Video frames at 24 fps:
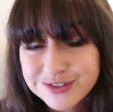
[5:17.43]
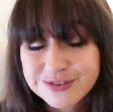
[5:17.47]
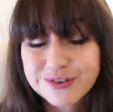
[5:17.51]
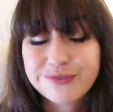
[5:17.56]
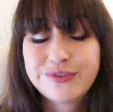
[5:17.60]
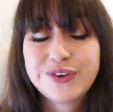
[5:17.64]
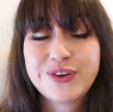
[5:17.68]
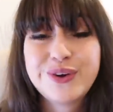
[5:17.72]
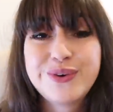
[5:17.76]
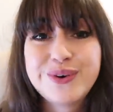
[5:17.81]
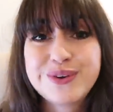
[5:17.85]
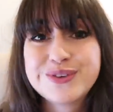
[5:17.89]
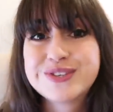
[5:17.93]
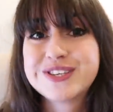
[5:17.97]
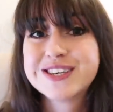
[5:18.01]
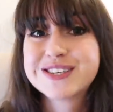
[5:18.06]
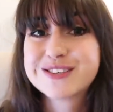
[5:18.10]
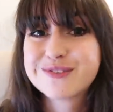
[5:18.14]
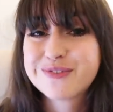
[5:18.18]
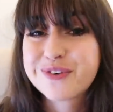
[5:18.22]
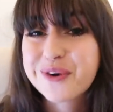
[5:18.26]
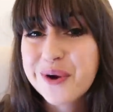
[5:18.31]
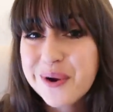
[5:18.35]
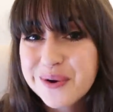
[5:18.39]
So if you don't know
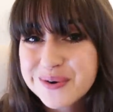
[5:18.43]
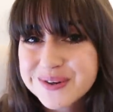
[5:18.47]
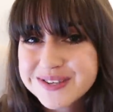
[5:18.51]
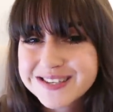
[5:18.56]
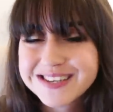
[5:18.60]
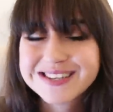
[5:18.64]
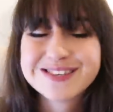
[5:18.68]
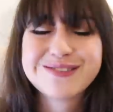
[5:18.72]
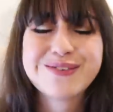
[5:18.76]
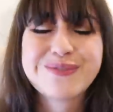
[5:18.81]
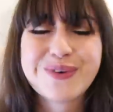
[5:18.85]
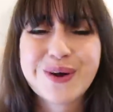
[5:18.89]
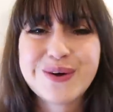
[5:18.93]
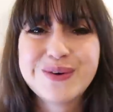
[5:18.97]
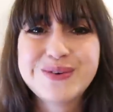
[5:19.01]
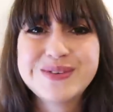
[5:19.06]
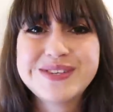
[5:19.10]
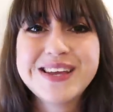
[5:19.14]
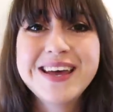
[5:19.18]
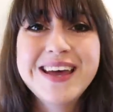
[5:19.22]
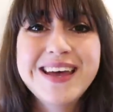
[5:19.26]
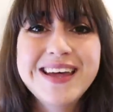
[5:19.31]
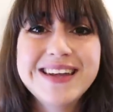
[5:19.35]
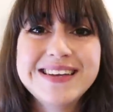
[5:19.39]
Six of Crows, Six of
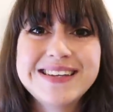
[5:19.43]
Crows